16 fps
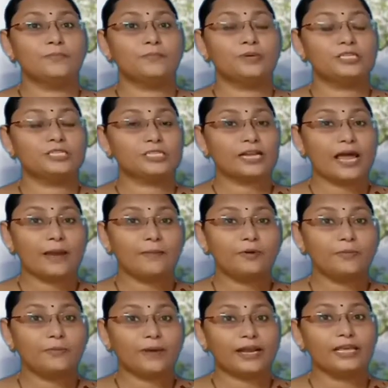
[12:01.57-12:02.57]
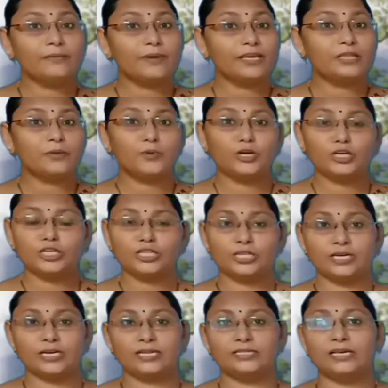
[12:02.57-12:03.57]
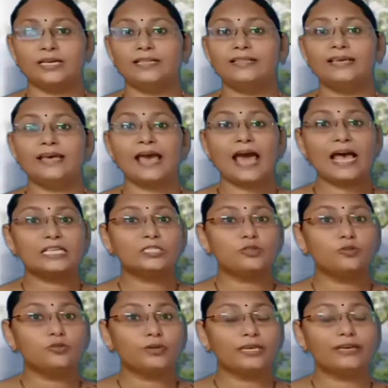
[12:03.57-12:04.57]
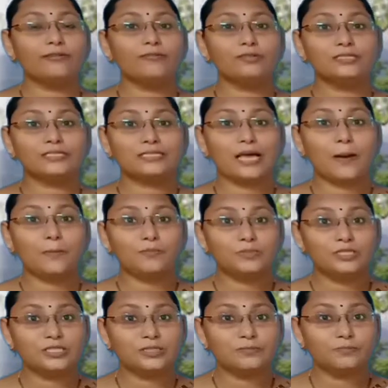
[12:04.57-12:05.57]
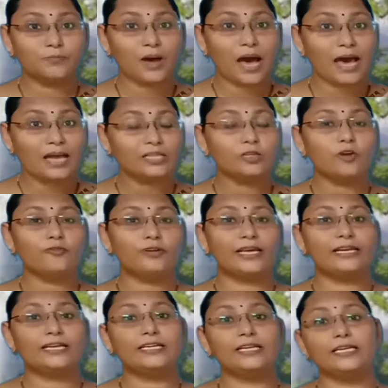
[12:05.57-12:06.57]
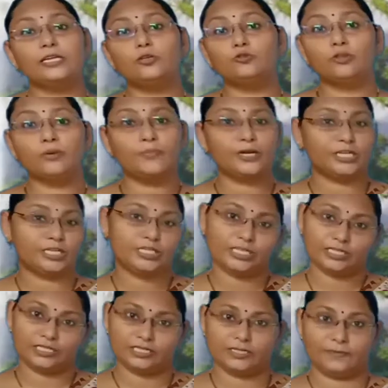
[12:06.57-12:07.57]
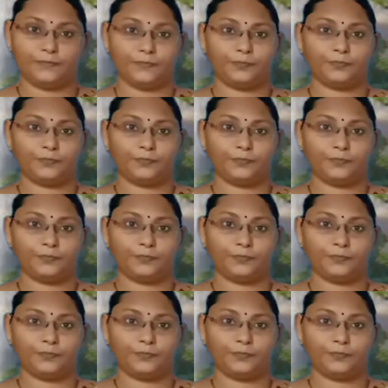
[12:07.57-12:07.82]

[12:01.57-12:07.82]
prescribed money by the Britishers, they has to give some part of territory to the Britishers.